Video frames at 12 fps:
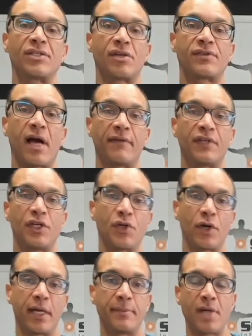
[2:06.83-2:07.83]
of soft tissue I
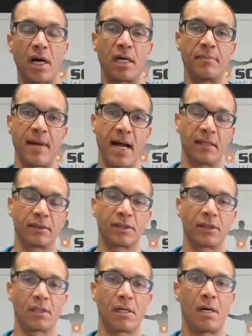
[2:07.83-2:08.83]
keep talking about
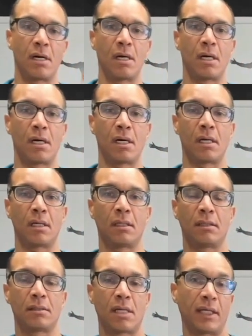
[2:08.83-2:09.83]

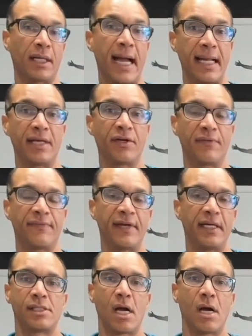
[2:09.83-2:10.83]
are a lot in your
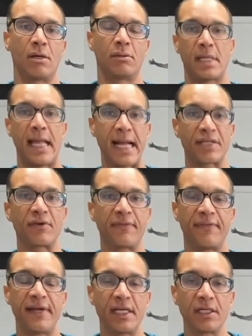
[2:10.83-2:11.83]
feet. So at your
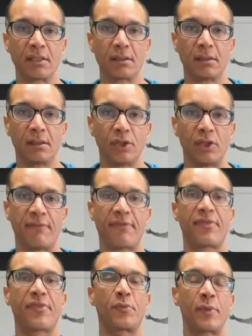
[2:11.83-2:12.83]
feet, you have
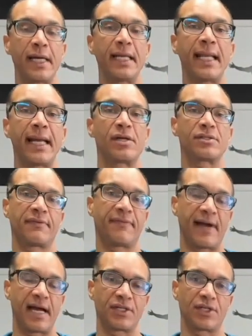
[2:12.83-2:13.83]
3 layers of
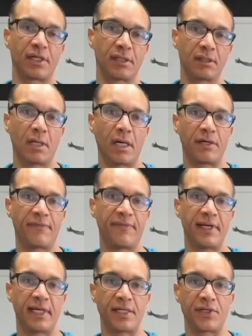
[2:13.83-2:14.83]
fascia on your
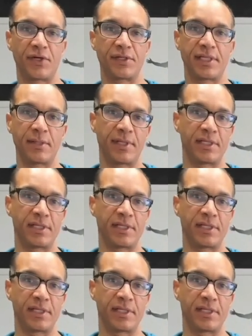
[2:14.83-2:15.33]
feet, as you can see with these